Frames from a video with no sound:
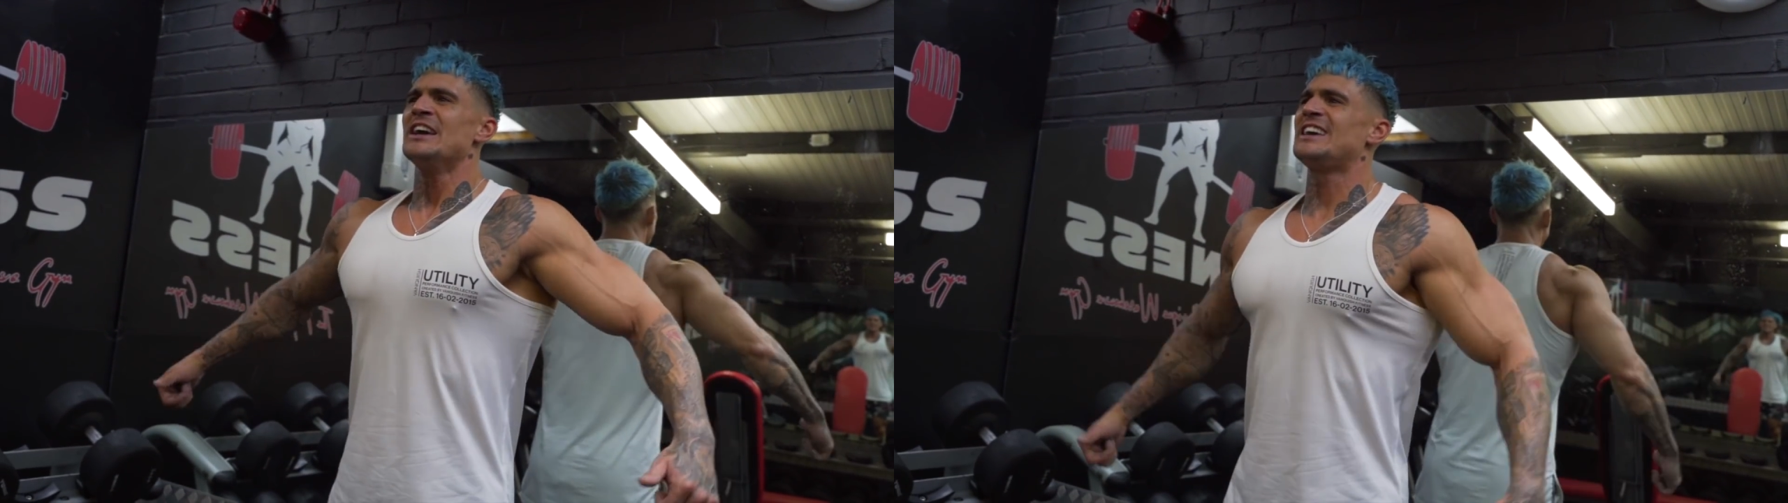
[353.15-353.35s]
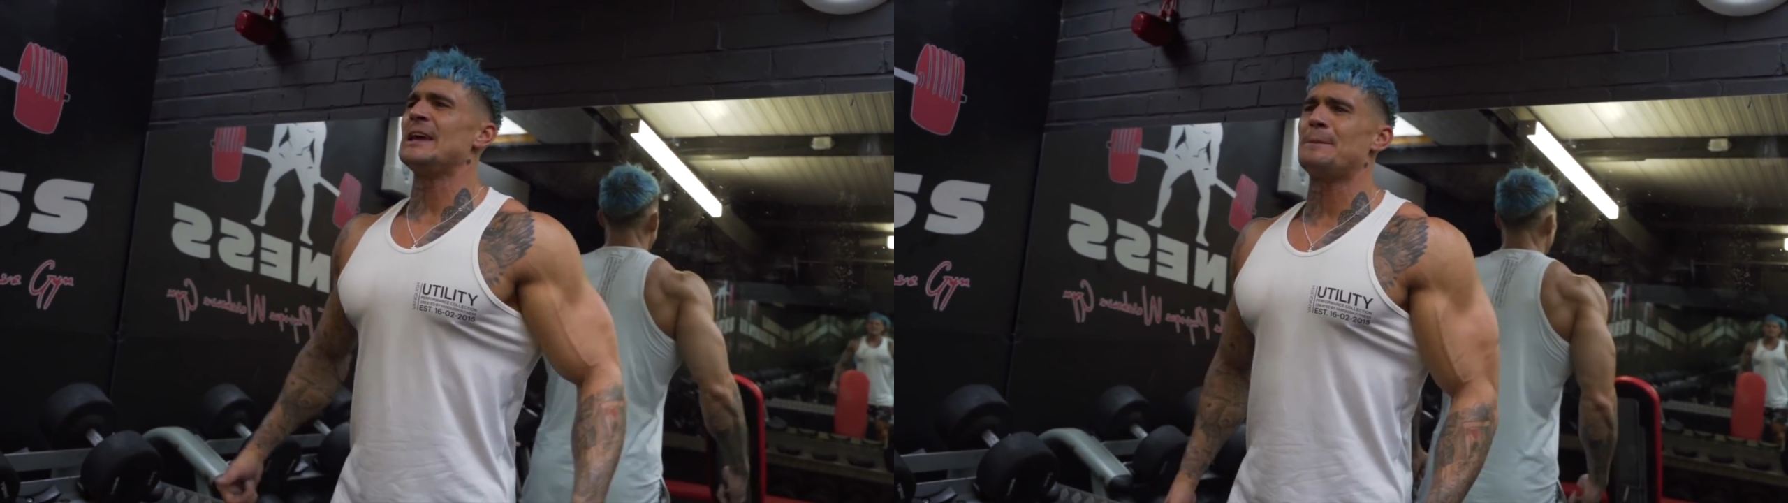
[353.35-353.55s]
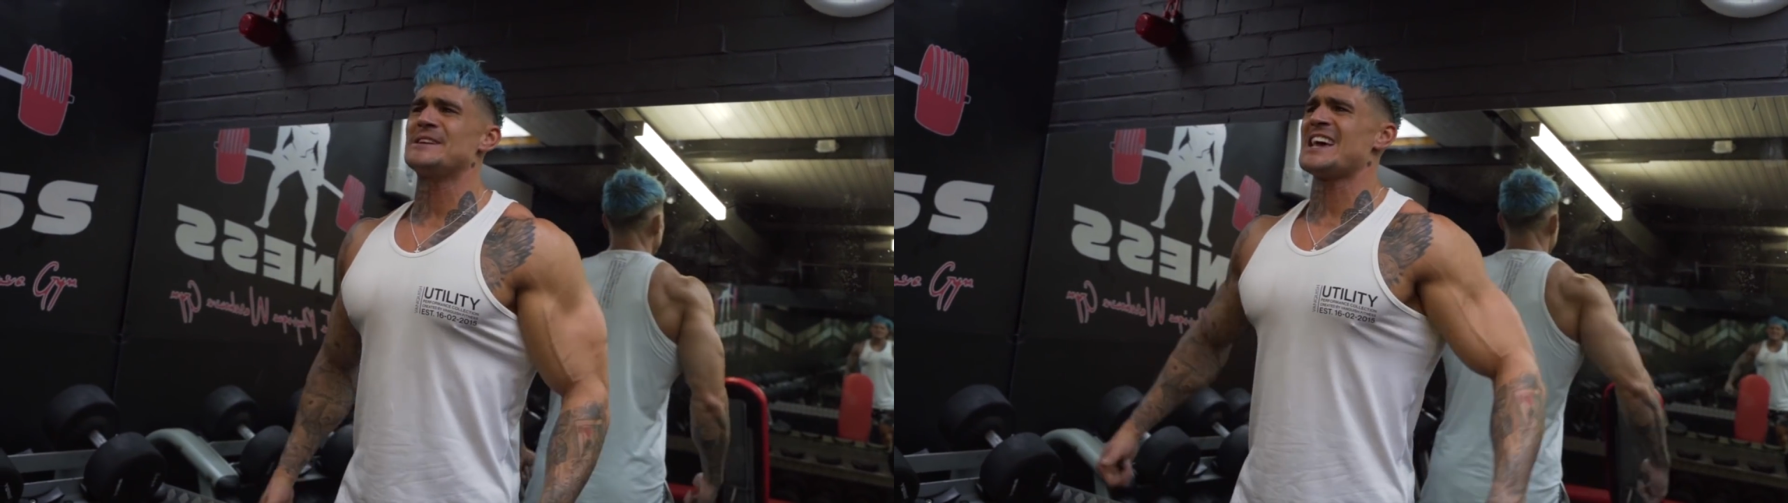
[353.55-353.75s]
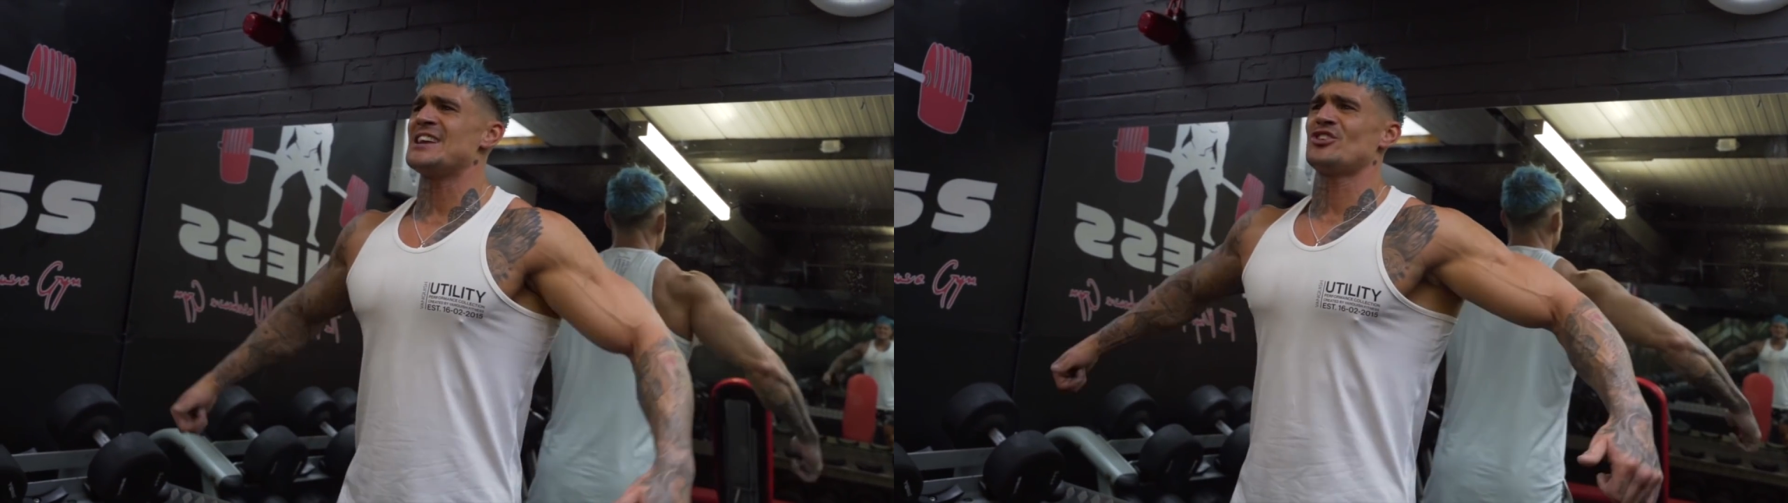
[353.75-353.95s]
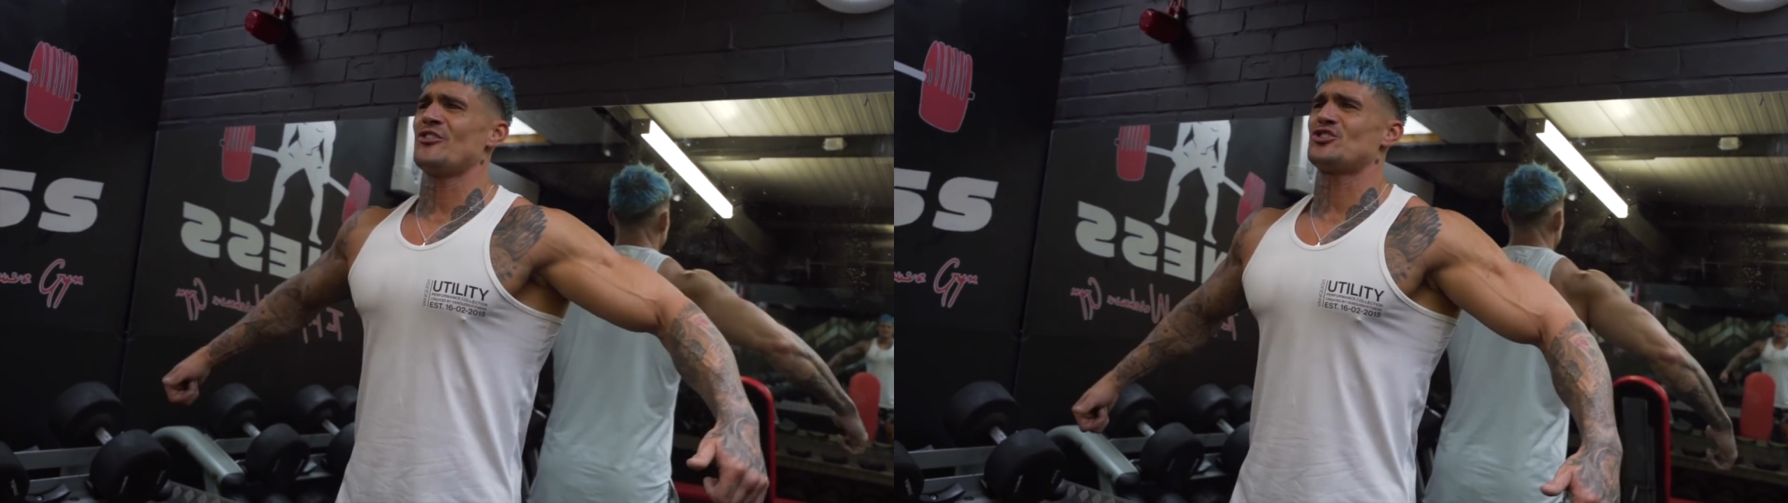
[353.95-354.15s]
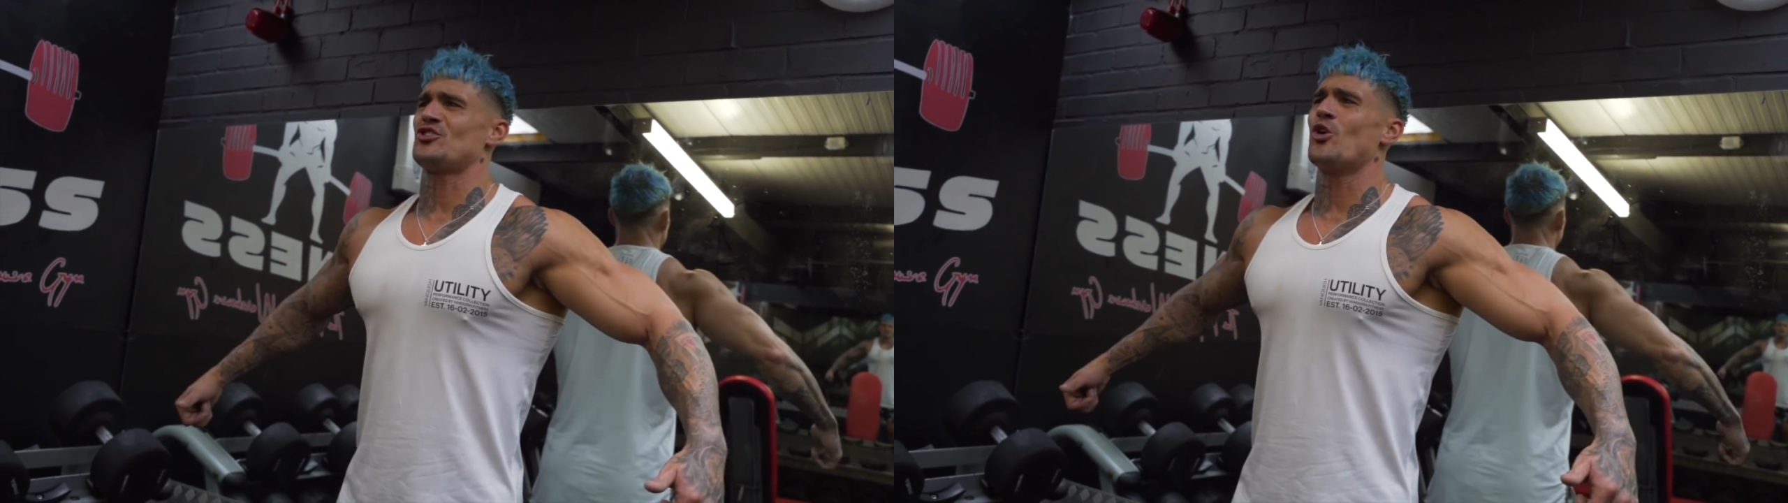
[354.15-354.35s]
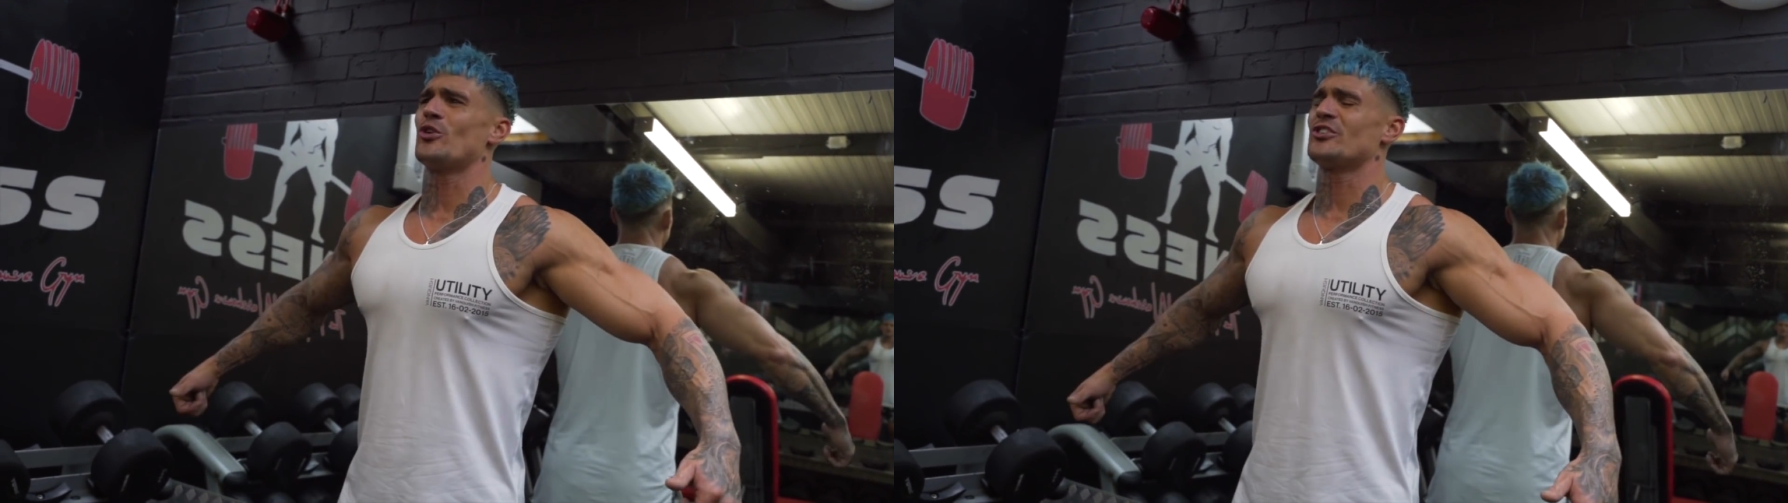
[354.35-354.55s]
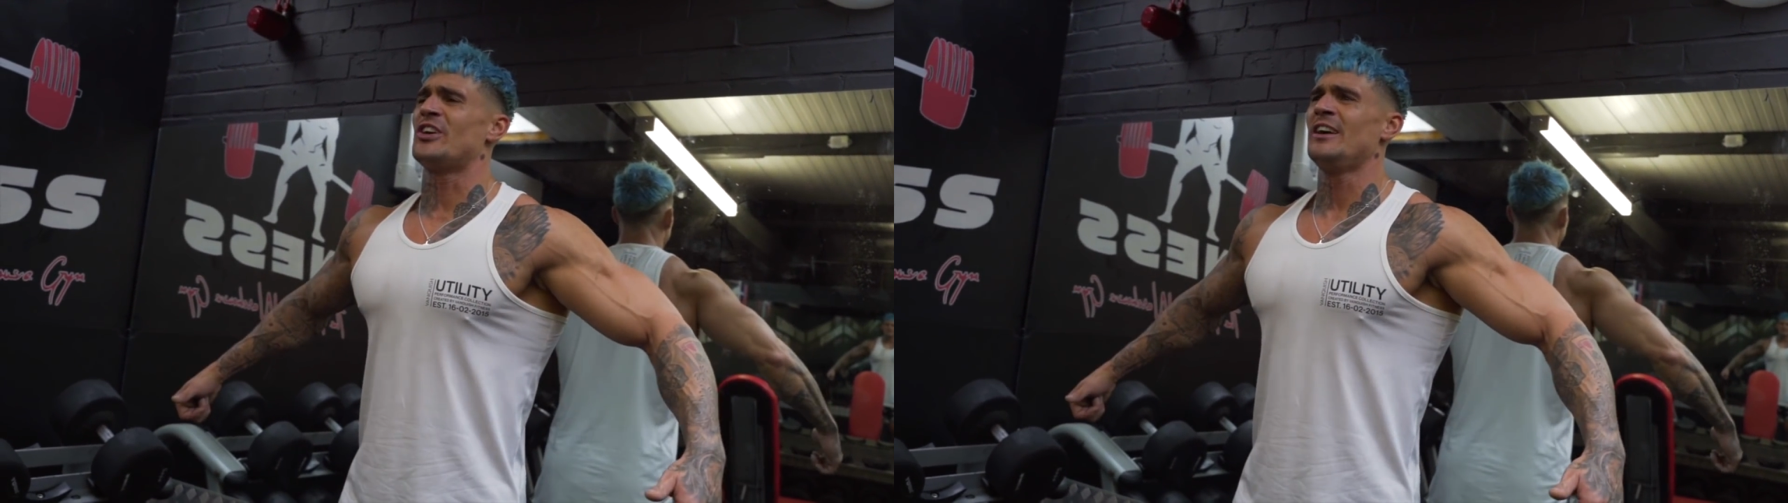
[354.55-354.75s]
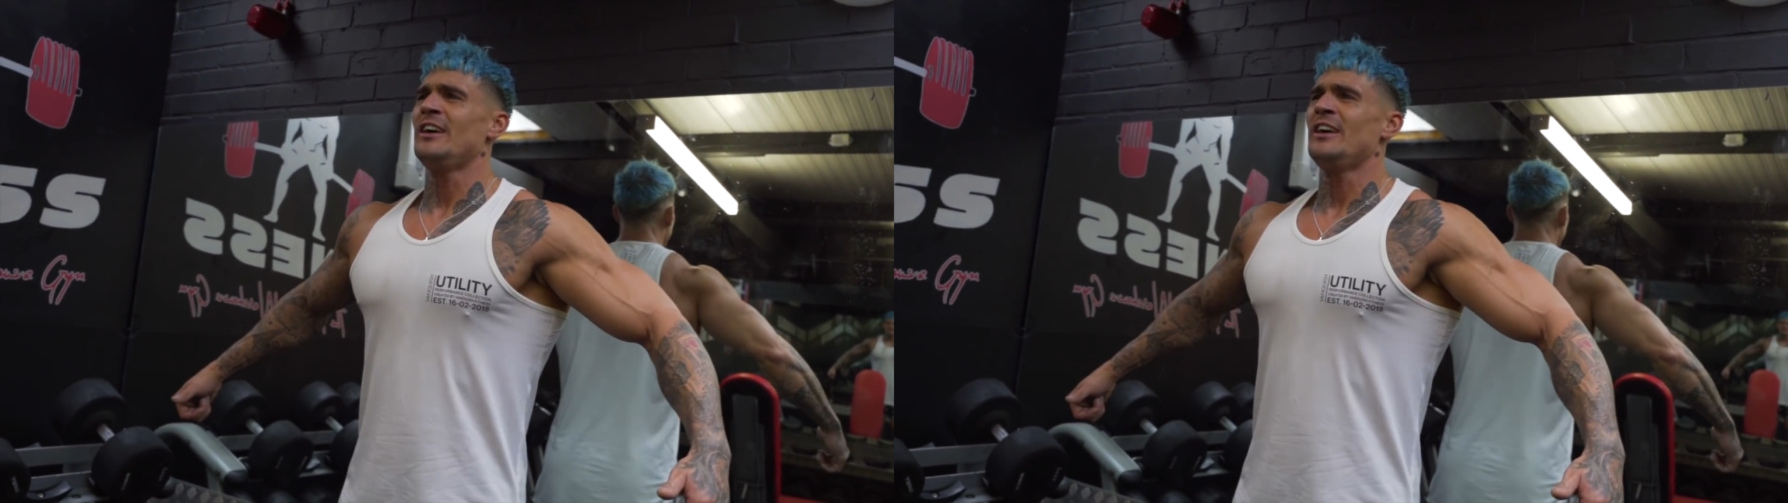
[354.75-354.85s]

keeping tension on the shoulders.